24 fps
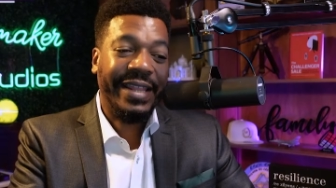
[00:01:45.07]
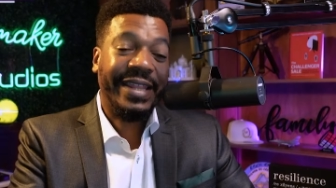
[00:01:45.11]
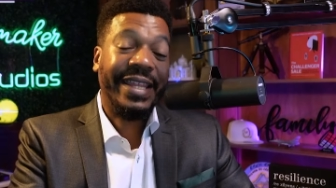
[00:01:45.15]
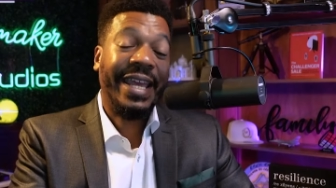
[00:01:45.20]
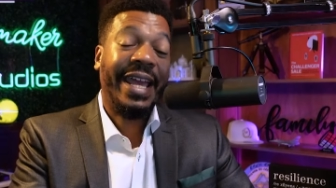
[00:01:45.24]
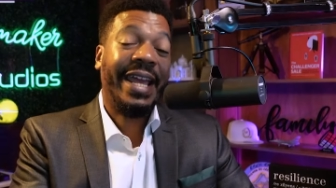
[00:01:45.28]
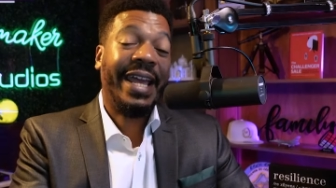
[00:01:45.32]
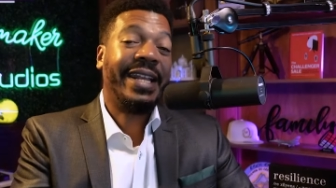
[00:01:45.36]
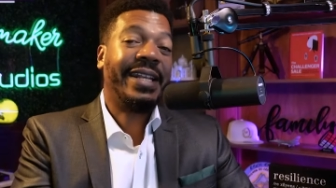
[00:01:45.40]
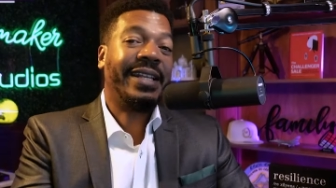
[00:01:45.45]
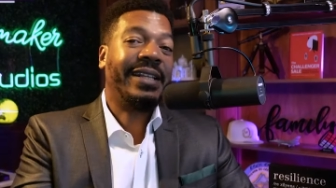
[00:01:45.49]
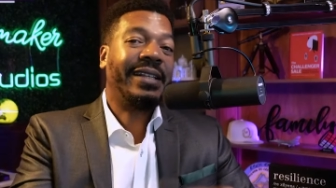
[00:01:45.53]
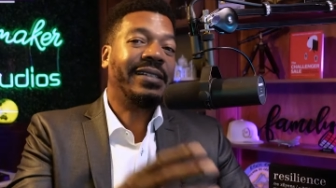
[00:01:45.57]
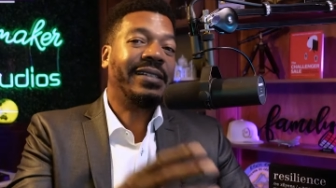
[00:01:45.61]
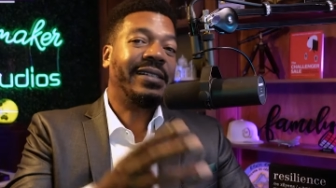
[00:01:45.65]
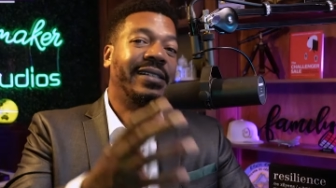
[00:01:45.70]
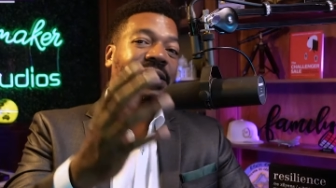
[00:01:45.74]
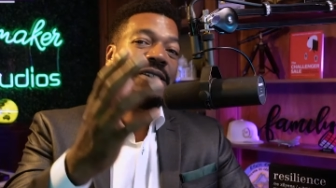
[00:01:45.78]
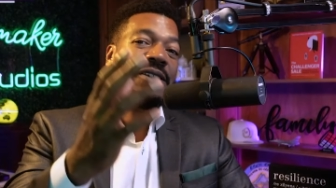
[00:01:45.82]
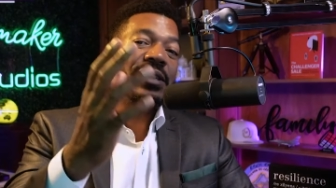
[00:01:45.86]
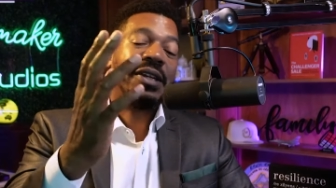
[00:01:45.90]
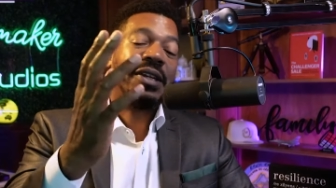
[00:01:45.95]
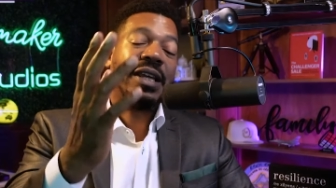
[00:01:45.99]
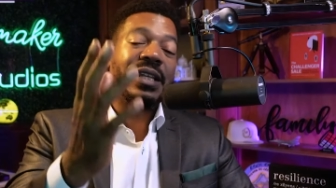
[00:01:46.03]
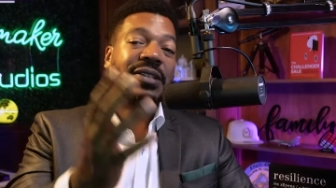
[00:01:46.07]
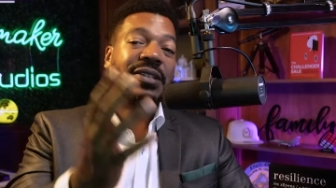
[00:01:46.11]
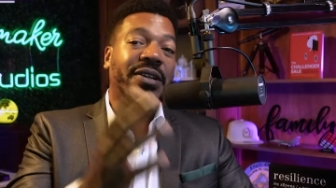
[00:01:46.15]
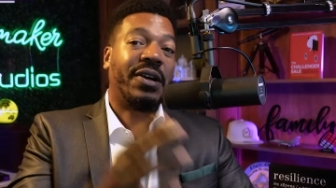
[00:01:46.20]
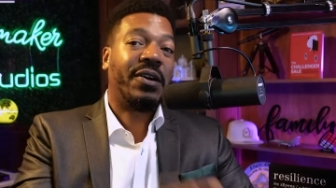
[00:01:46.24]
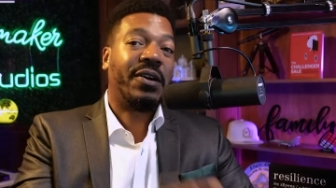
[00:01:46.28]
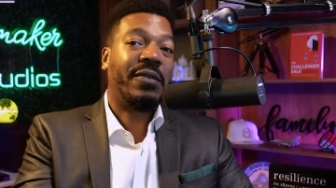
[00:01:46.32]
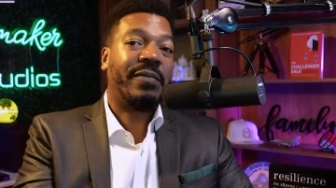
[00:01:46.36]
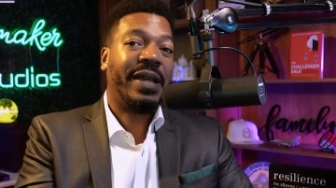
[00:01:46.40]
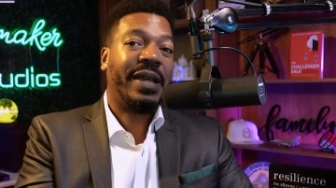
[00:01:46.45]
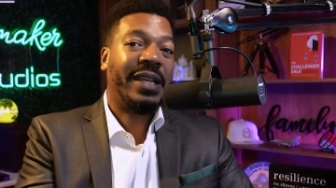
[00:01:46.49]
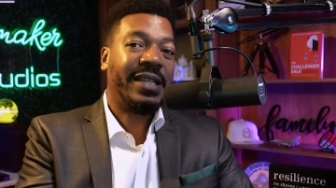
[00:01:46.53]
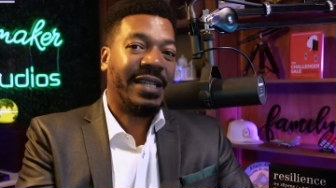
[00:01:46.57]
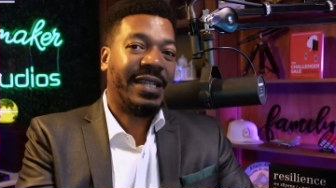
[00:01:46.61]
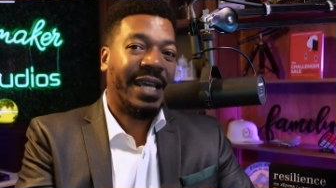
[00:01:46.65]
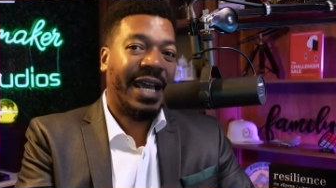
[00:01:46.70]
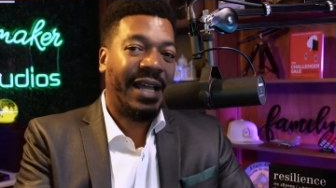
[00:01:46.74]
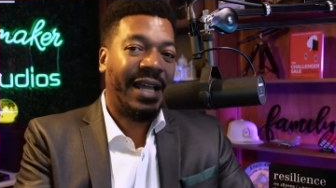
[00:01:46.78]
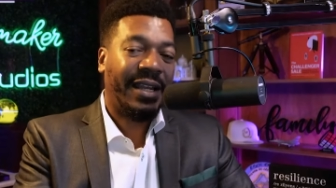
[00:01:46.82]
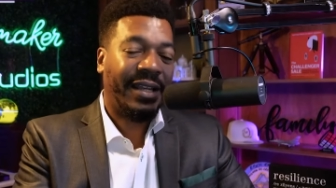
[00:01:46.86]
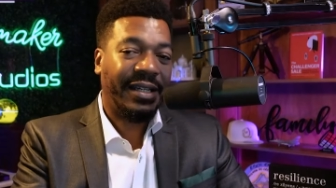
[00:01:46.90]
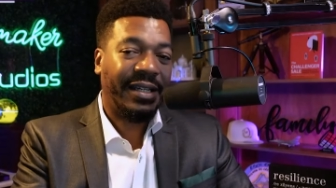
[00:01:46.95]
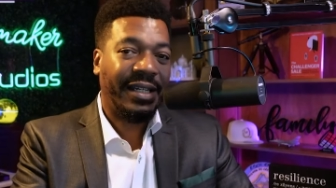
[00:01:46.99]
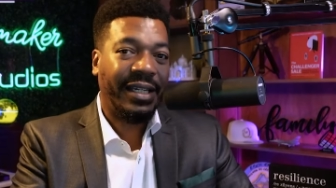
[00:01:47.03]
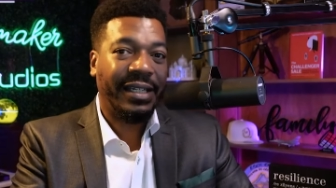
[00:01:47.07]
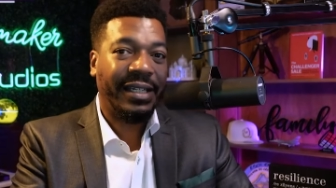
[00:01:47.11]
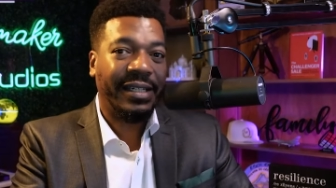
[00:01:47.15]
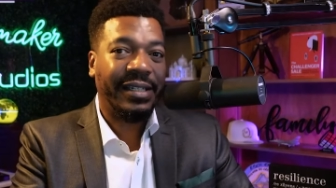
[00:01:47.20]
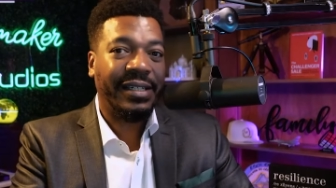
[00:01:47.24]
then you get to her mentality.